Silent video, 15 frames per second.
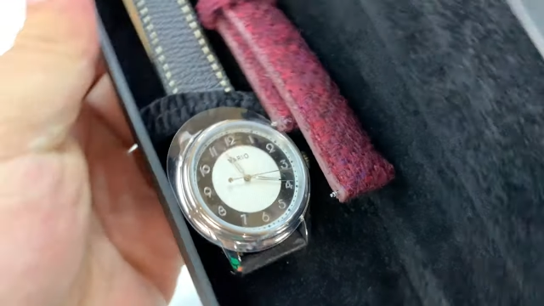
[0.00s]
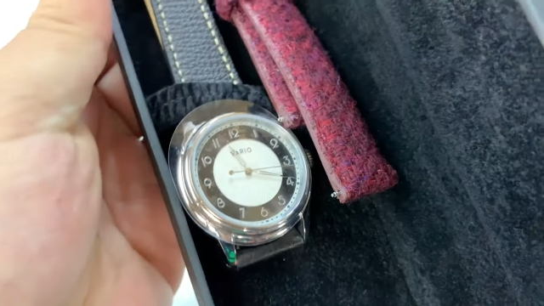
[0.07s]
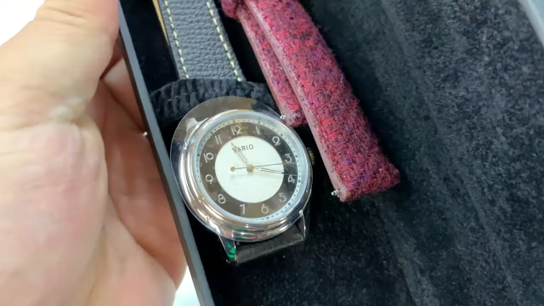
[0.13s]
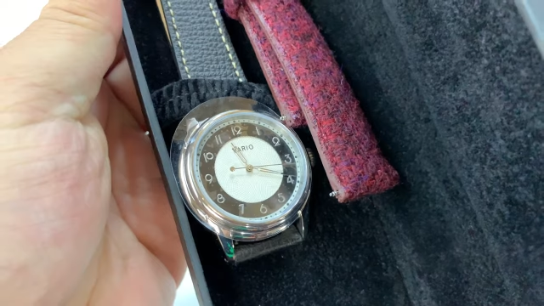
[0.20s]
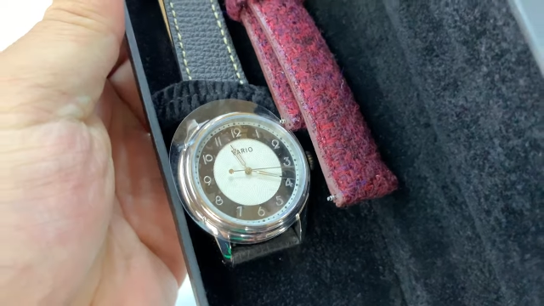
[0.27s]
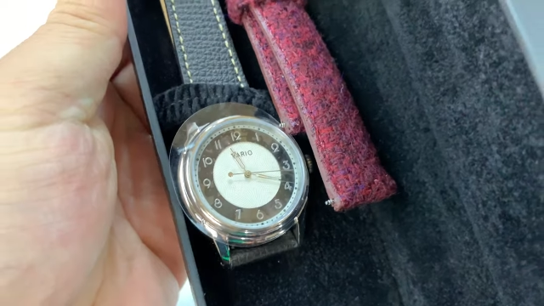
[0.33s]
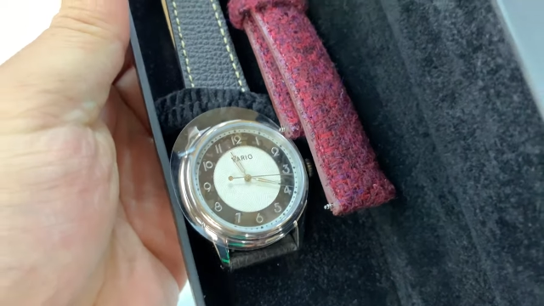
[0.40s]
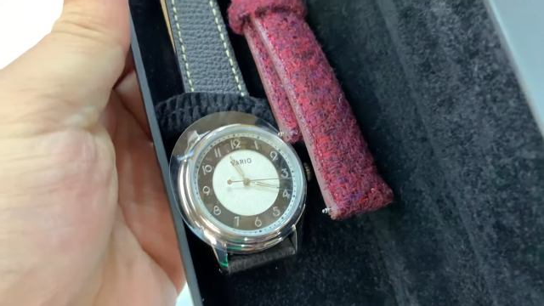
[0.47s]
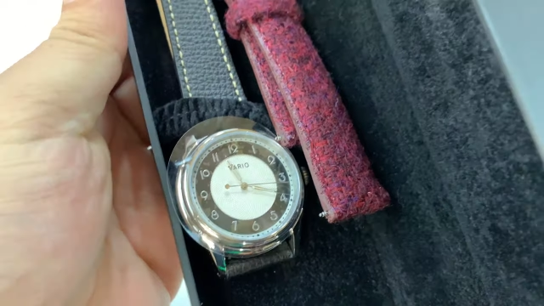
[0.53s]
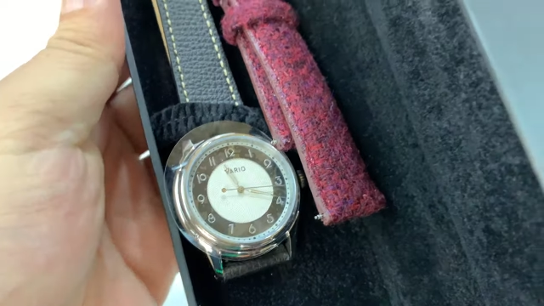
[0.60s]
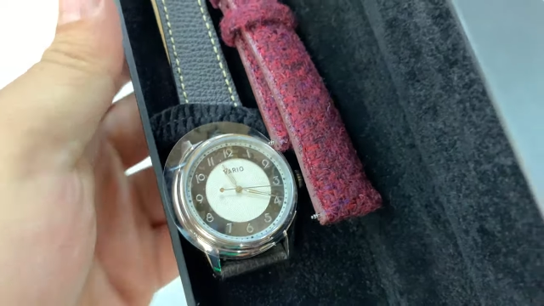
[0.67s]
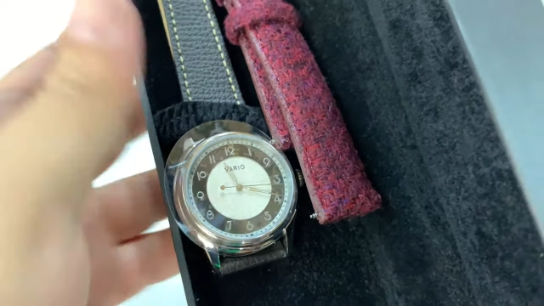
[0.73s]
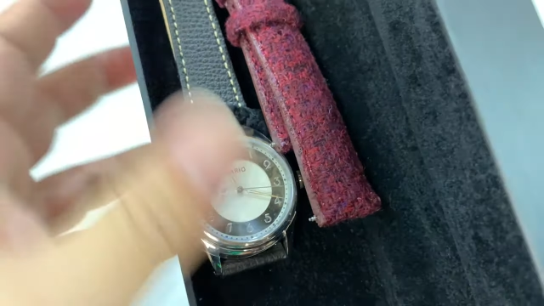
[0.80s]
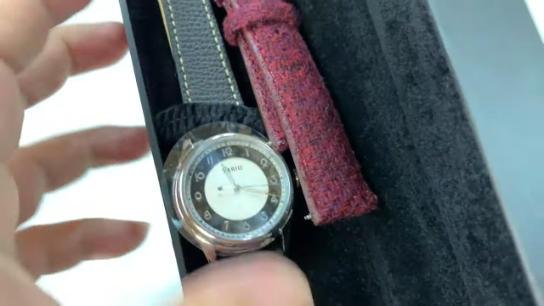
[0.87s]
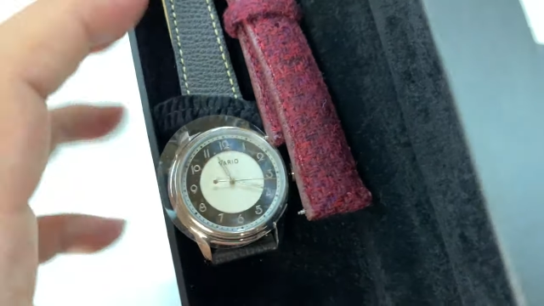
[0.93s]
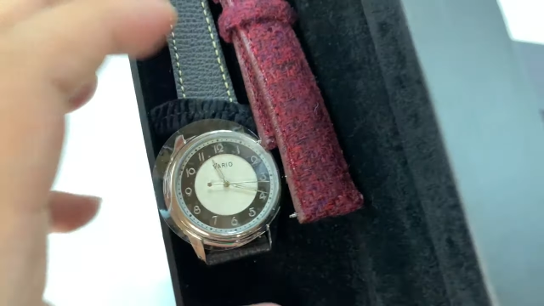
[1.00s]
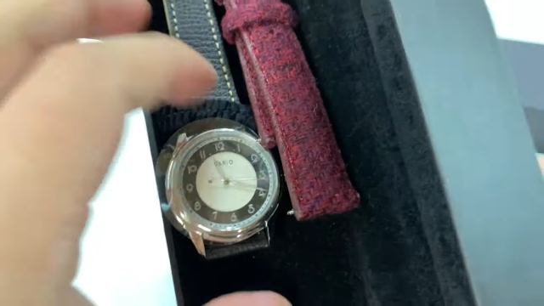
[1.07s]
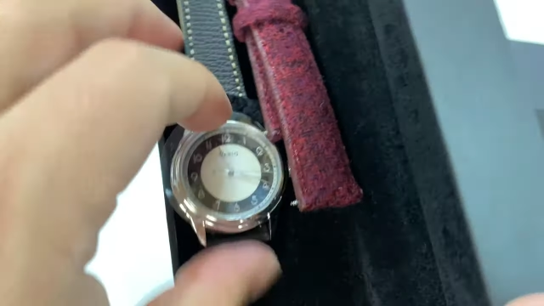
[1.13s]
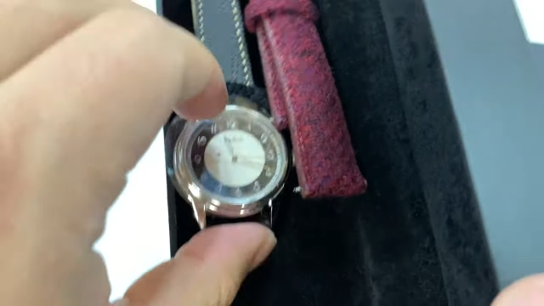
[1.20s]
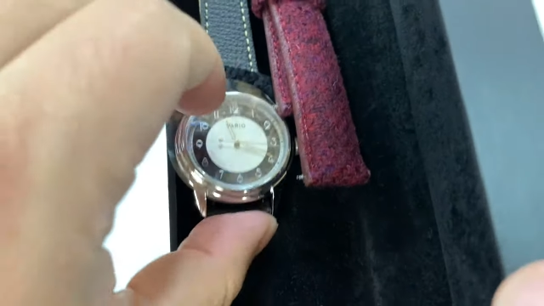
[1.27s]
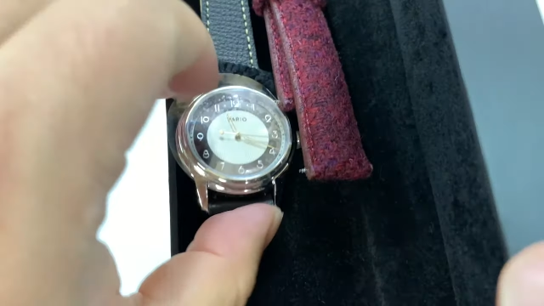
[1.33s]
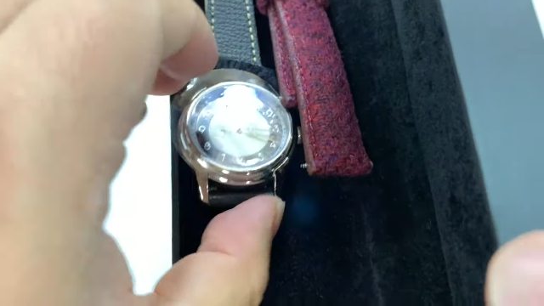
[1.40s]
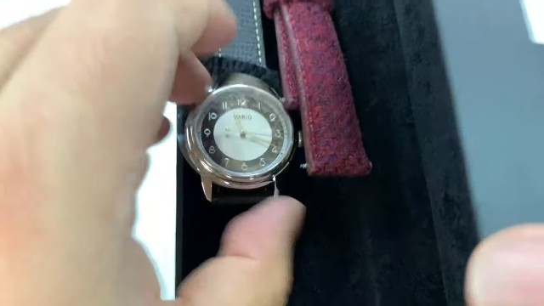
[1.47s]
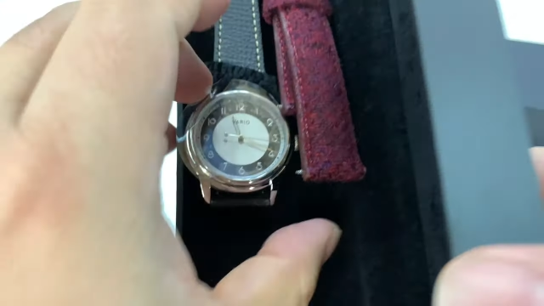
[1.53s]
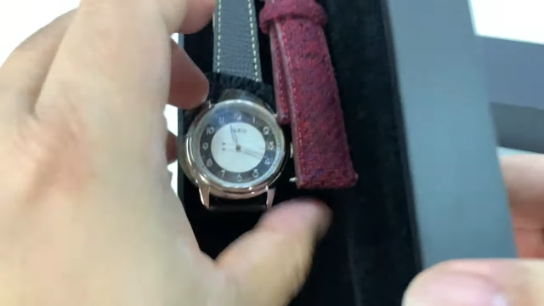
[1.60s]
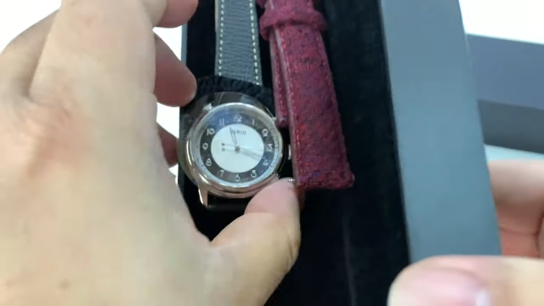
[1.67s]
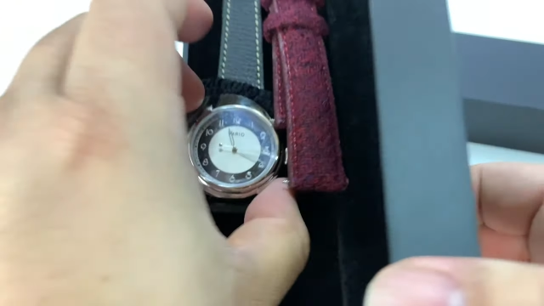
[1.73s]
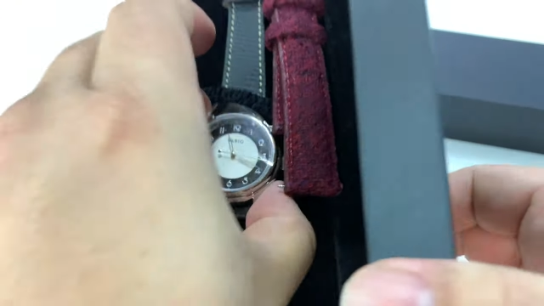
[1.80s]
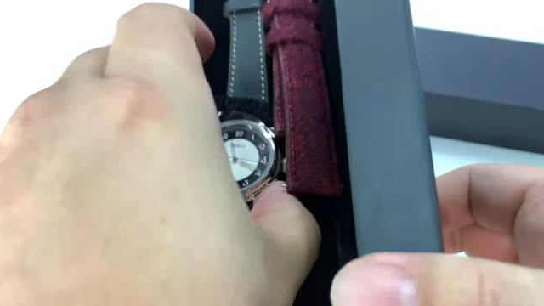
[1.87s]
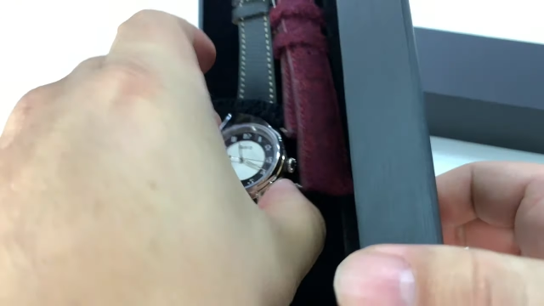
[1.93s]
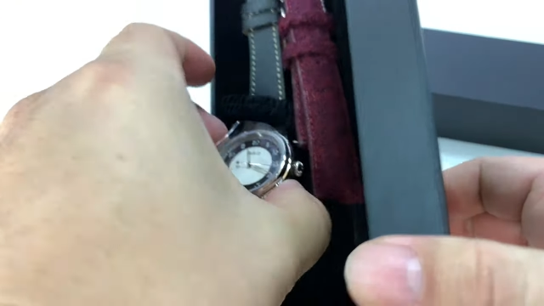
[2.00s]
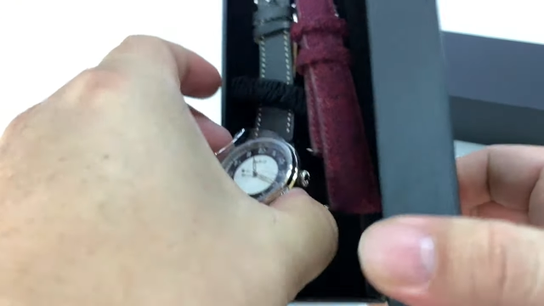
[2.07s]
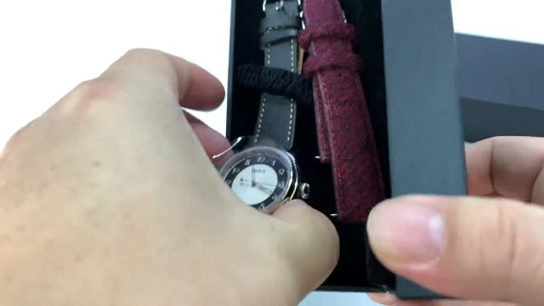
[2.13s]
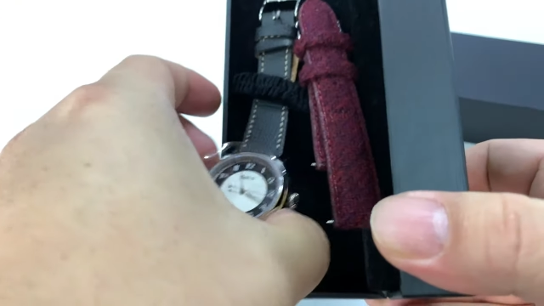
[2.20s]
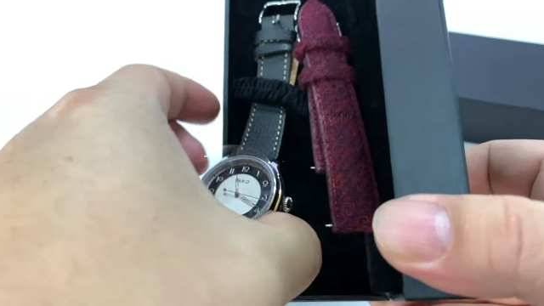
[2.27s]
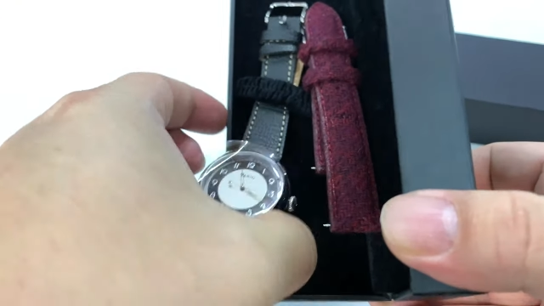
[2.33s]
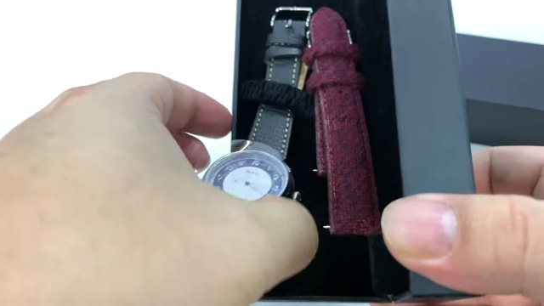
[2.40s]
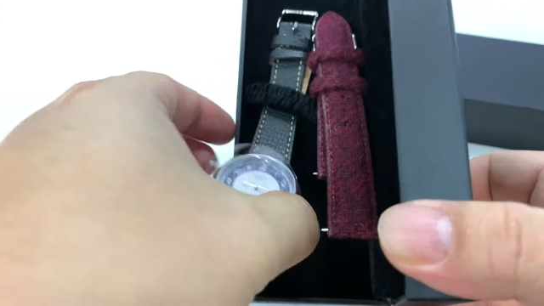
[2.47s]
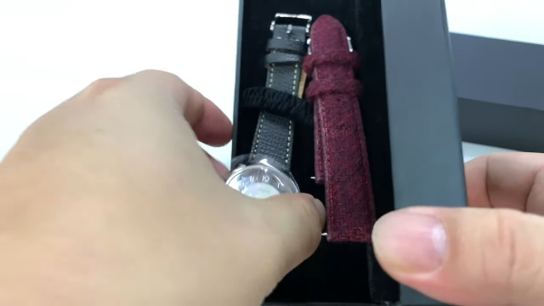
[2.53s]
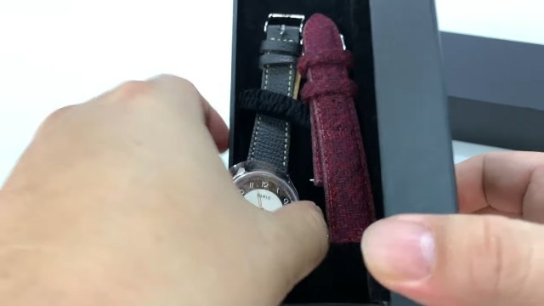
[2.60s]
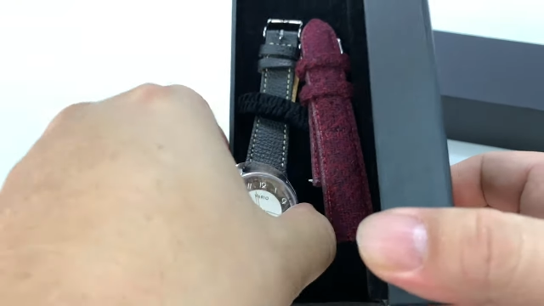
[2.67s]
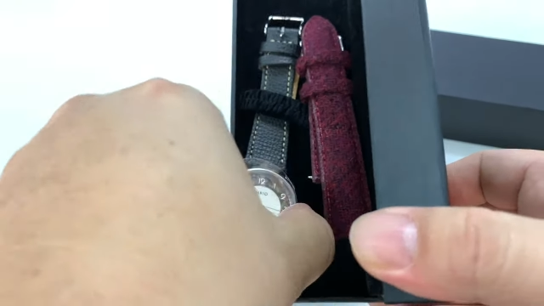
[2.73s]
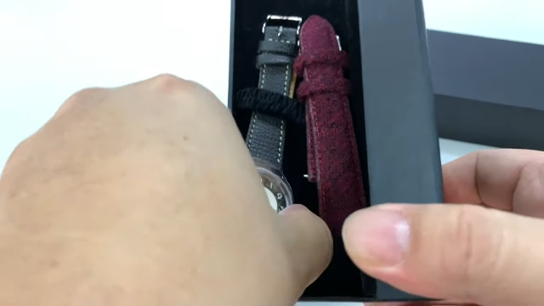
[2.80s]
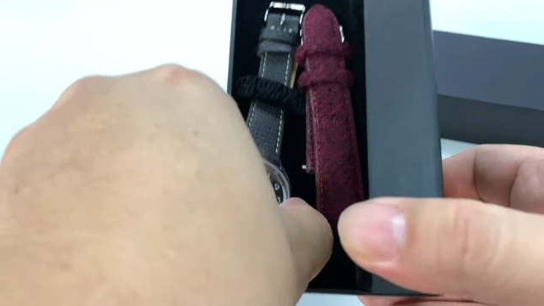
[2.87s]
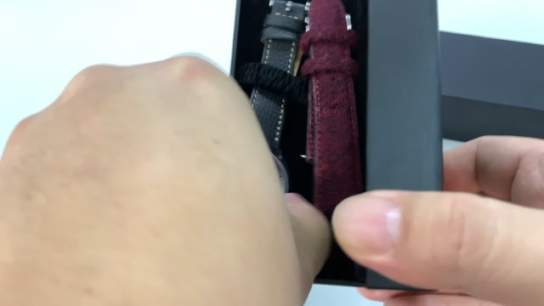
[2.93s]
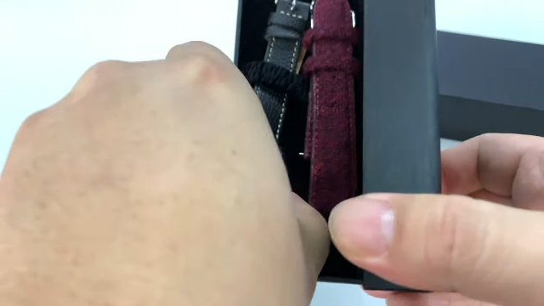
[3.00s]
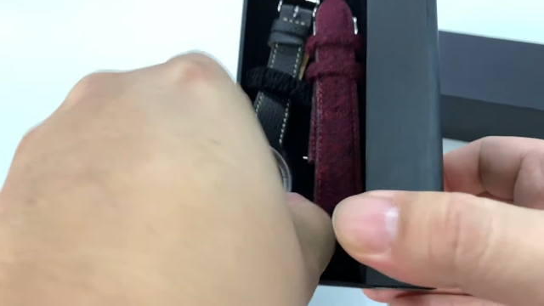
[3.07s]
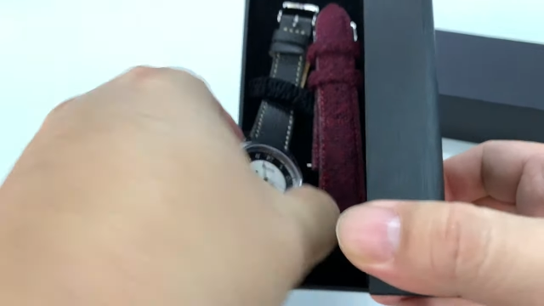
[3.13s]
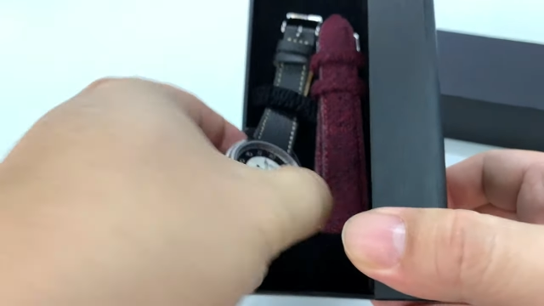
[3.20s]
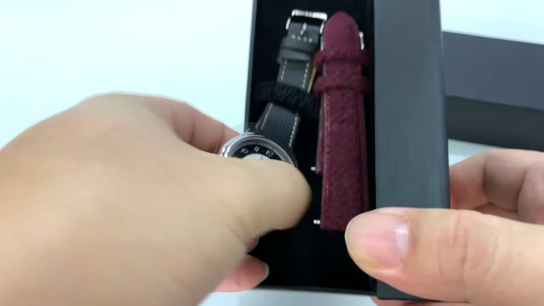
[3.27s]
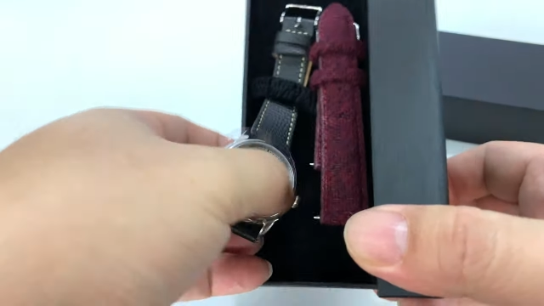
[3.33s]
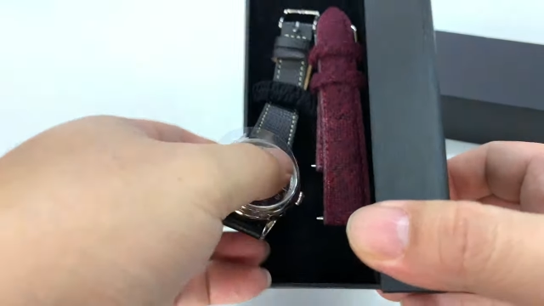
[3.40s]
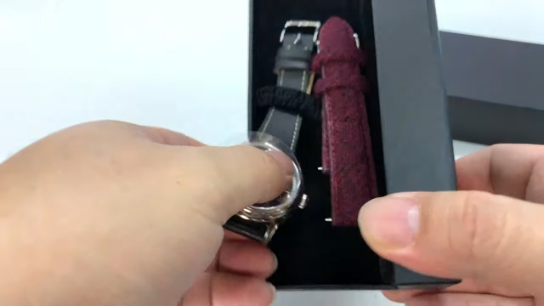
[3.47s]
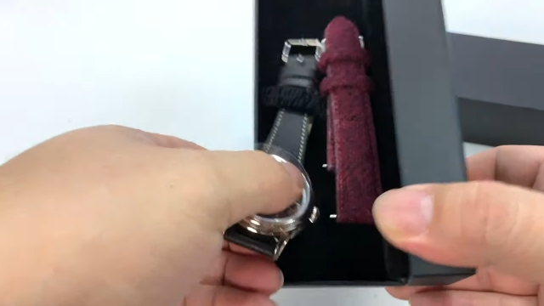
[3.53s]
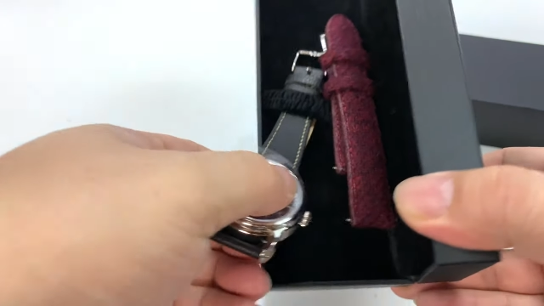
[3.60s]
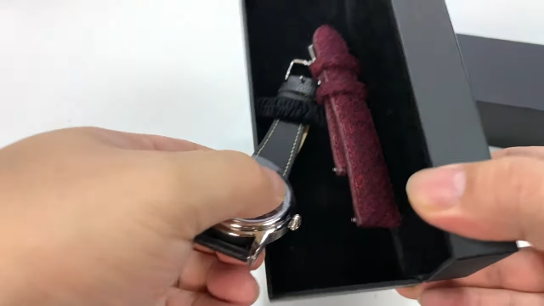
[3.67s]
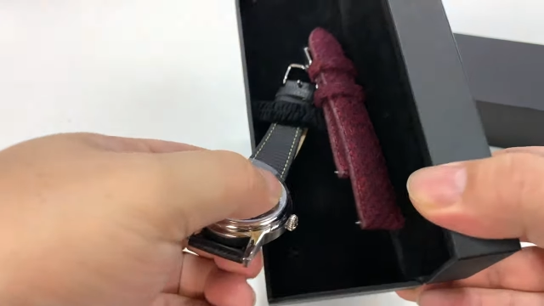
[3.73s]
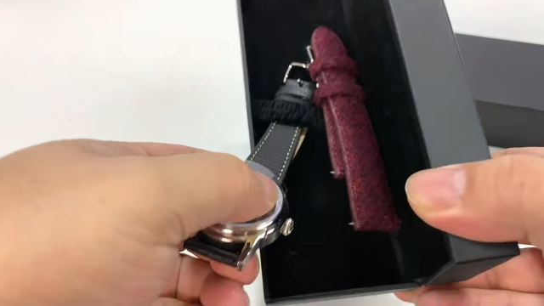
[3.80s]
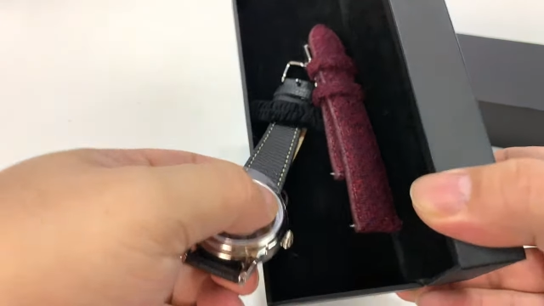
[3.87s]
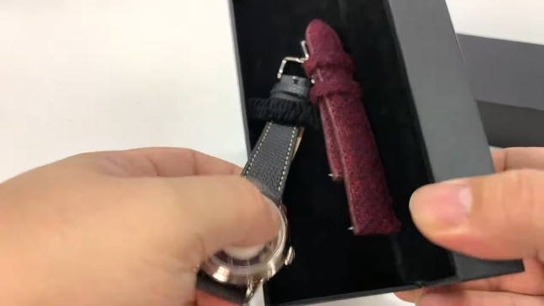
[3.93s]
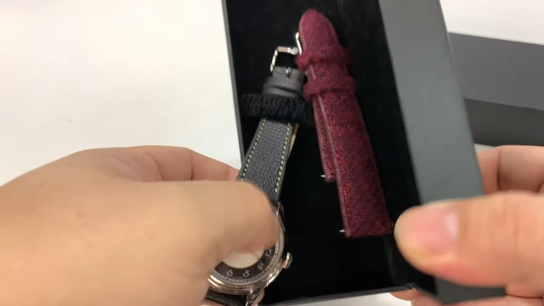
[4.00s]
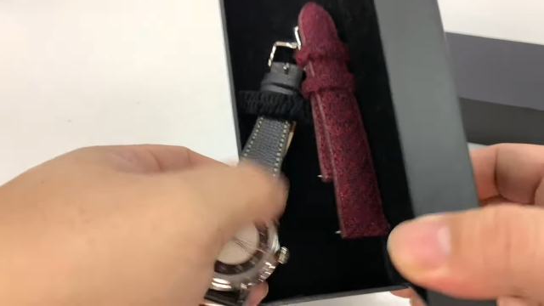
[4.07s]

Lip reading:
No face is visible, so there are no lips to read.